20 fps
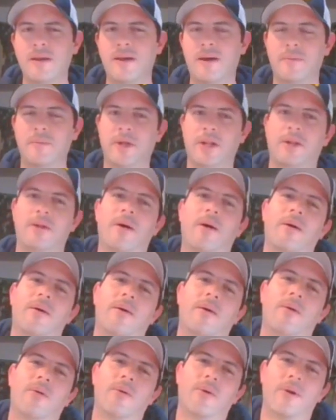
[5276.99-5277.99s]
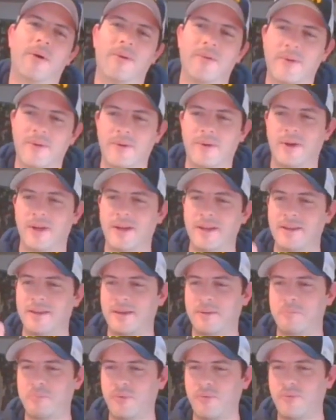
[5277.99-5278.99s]
I'm like, no, don't do it. He's like,
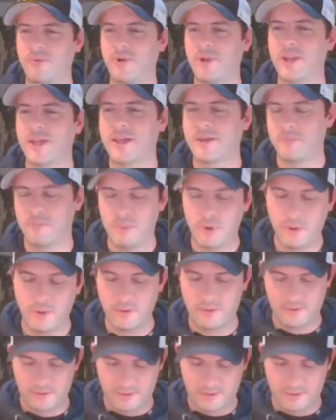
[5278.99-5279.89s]
click, blue.